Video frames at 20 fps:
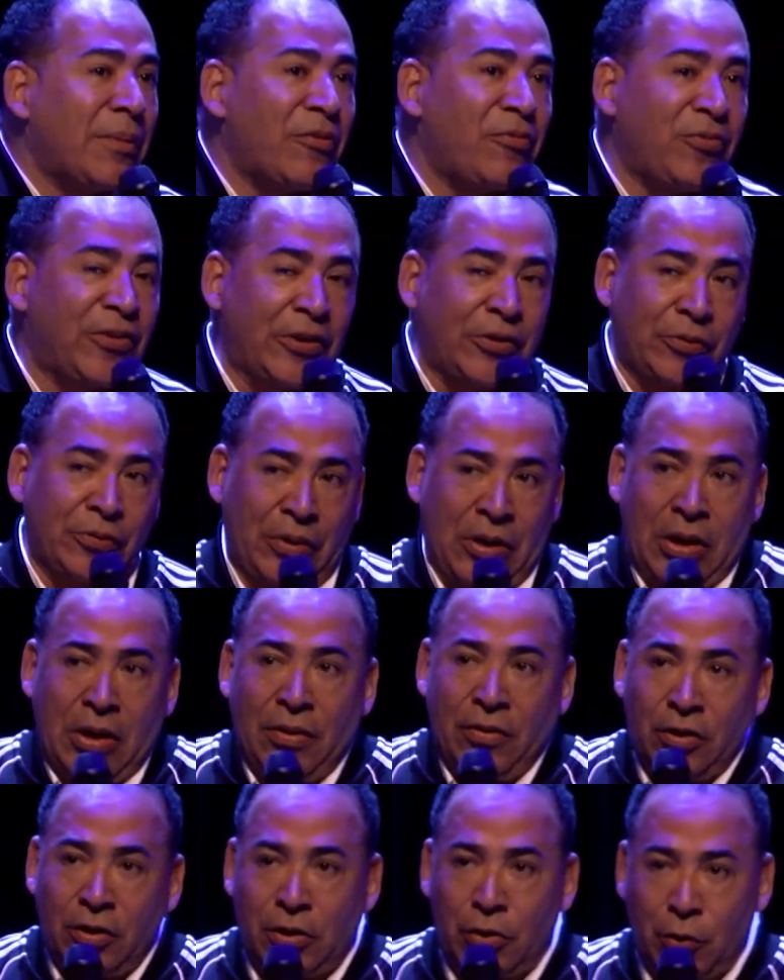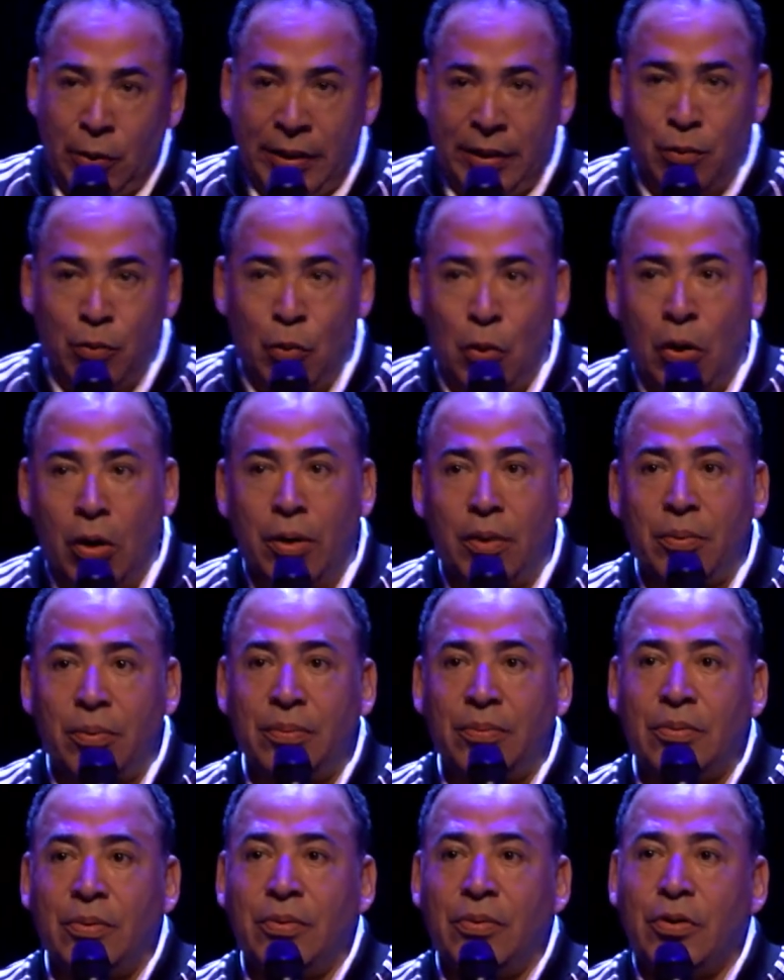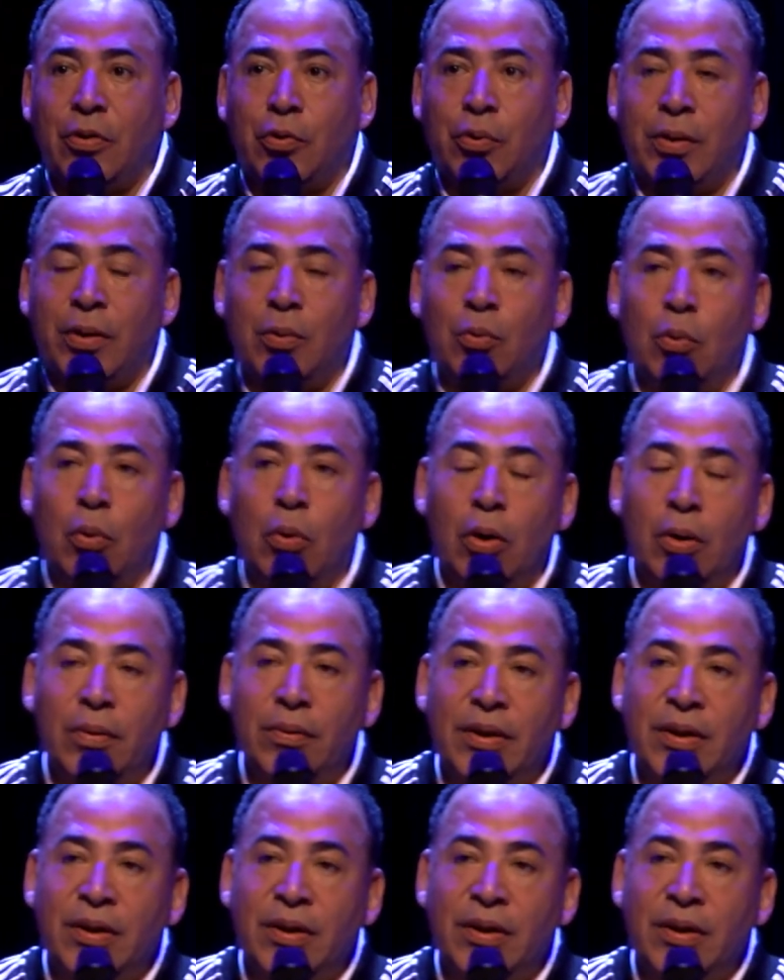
They feared the Korean War during the Korean War.